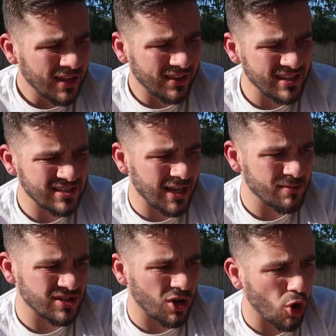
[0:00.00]
This
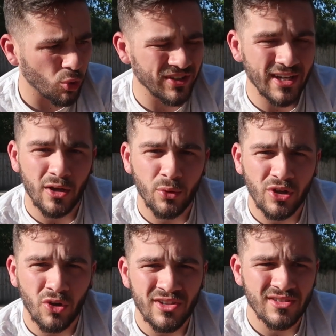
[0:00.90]
seems to hold together
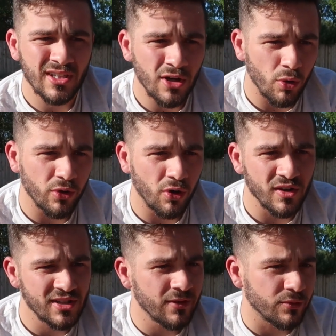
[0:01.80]
really nicely and hold a
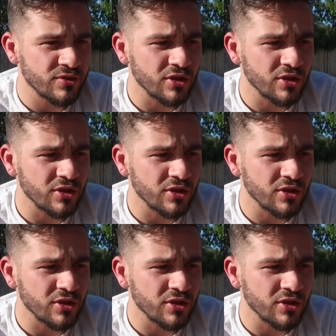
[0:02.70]
nice level.